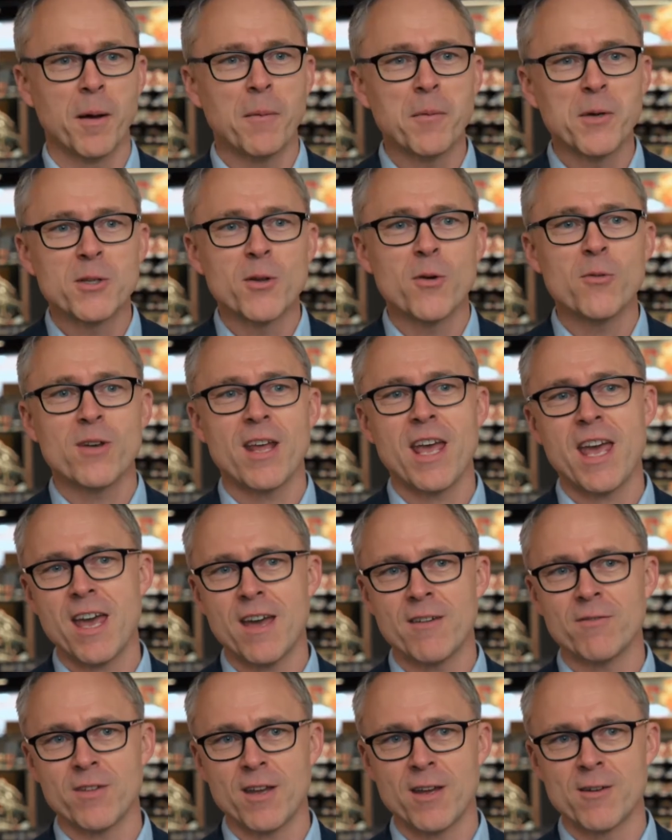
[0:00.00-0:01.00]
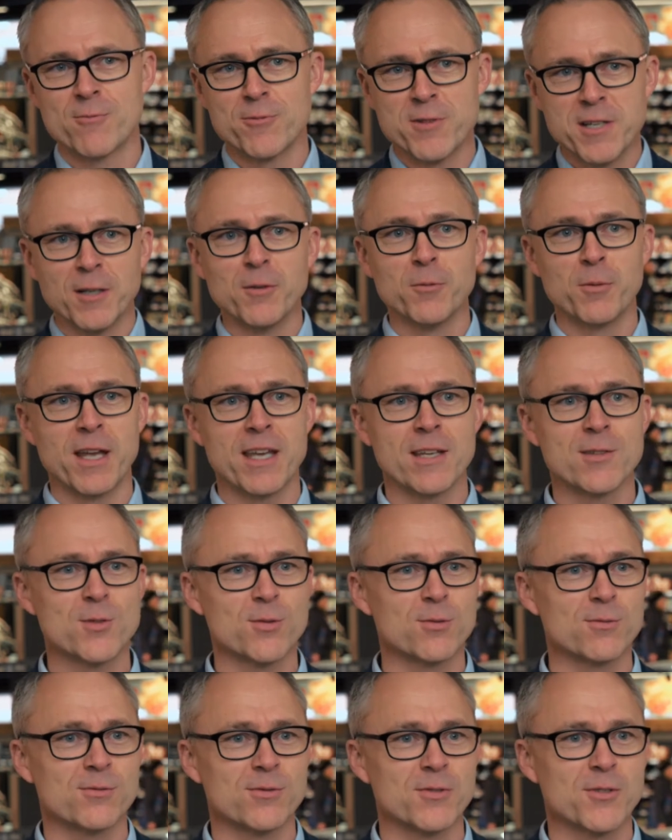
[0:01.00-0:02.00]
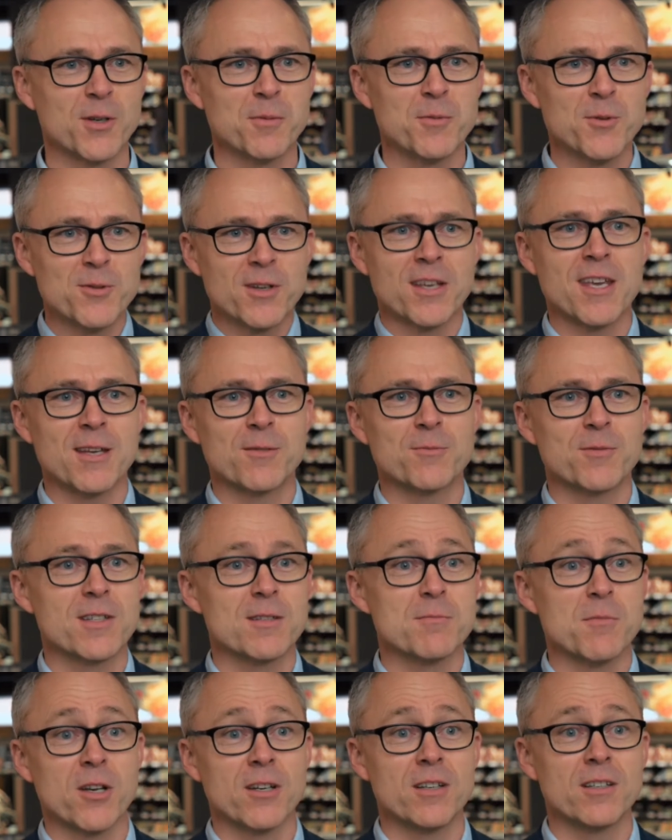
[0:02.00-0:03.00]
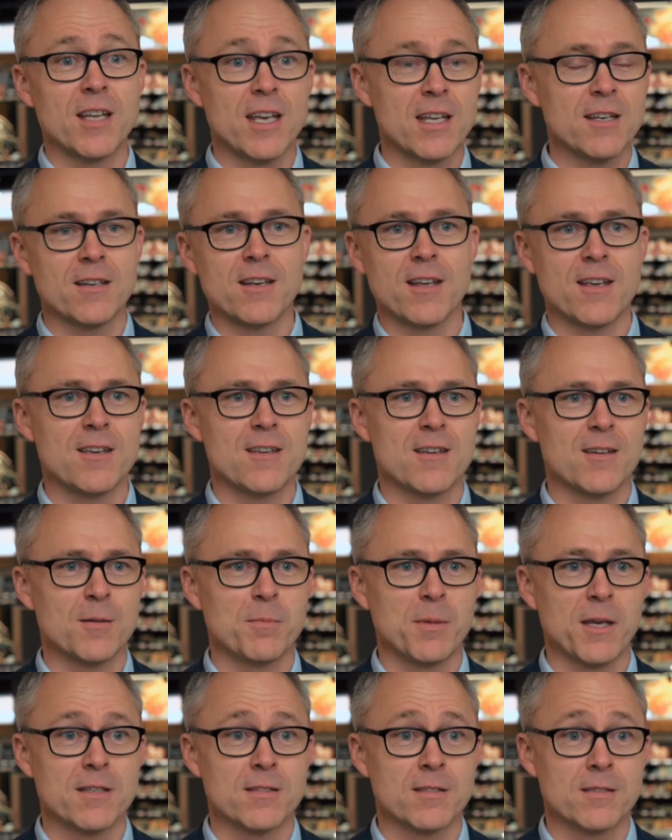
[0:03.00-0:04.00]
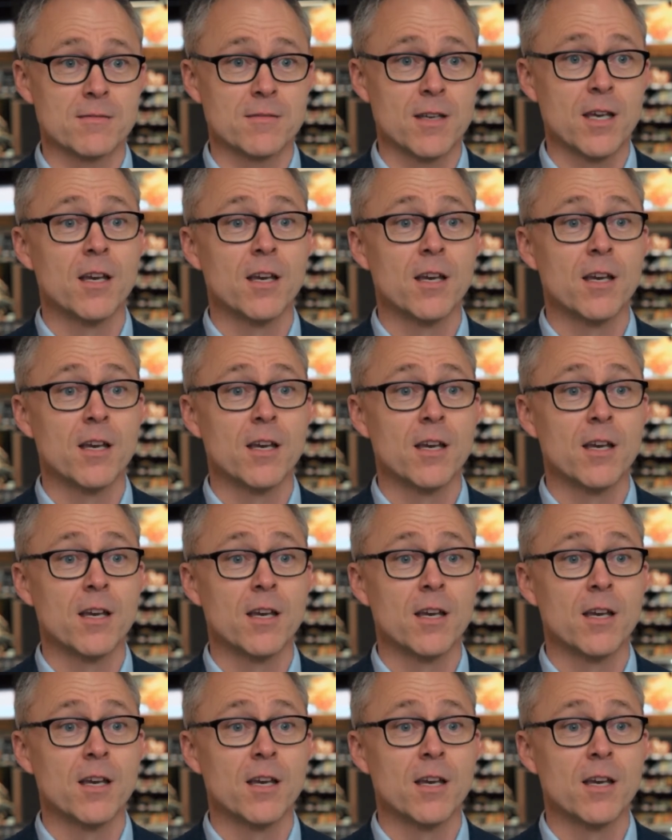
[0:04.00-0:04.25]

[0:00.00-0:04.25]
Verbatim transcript: but we don't have a real way to communicate with them on a day-to-day basis.